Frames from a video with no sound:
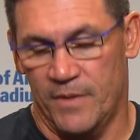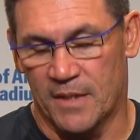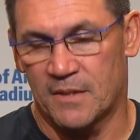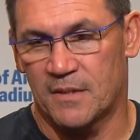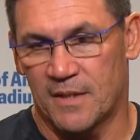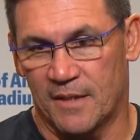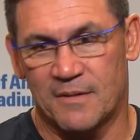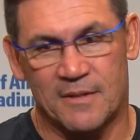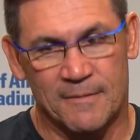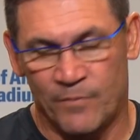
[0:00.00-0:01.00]
the game or on
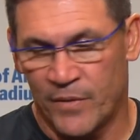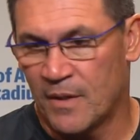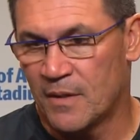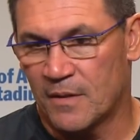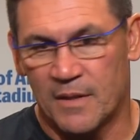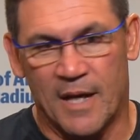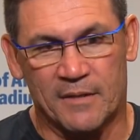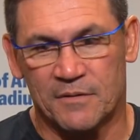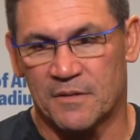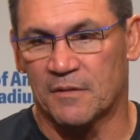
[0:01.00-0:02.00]
this?
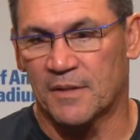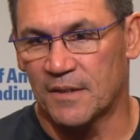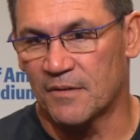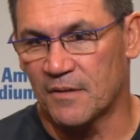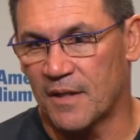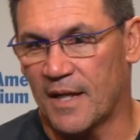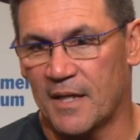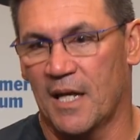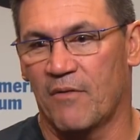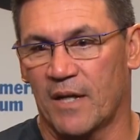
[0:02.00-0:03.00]
Doctors don't think it's a good
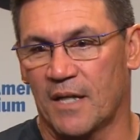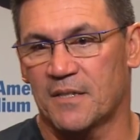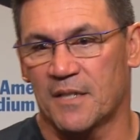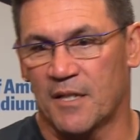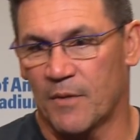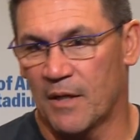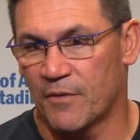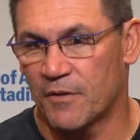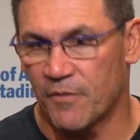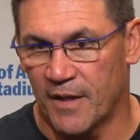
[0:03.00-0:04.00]
idea to have a guy standing around
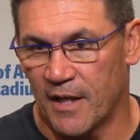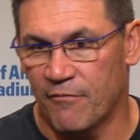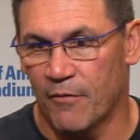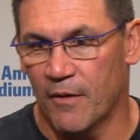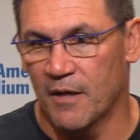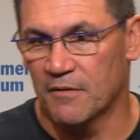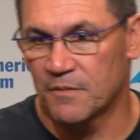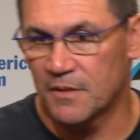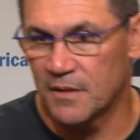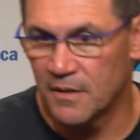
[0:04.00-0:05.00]
for 3.5, 4 hours
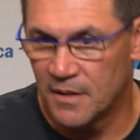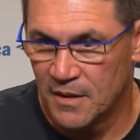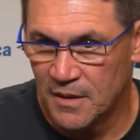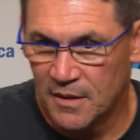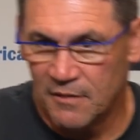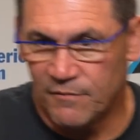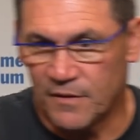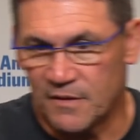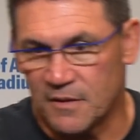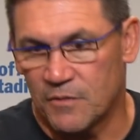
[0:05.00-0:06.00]
with a
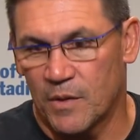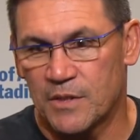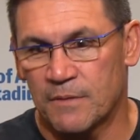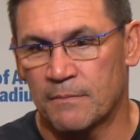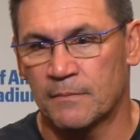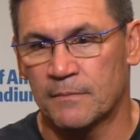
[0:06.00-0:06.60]
foot situation.